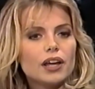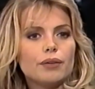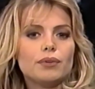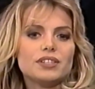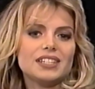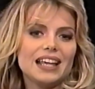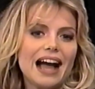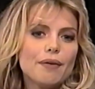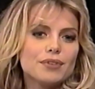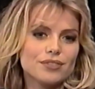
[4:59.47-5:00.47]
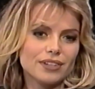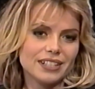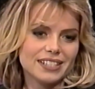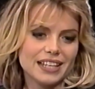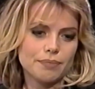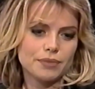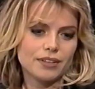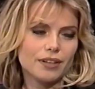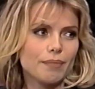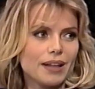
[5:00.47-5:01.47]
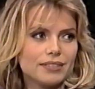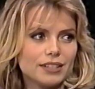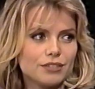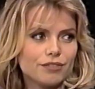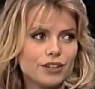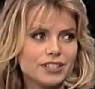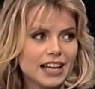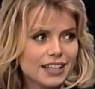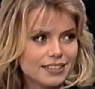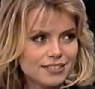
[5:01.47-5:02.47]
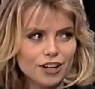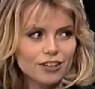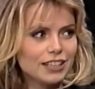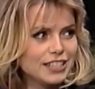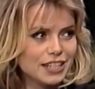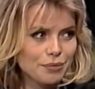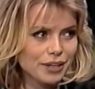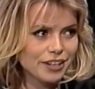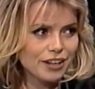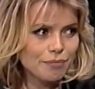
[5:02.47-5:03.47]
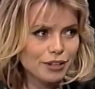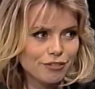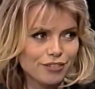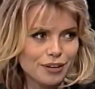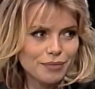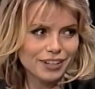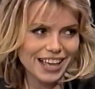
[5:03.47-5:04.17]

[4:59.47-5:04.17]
Okay, well, see, I was really skeptical about this first. I can totally see where you're coming from, mm -hmm.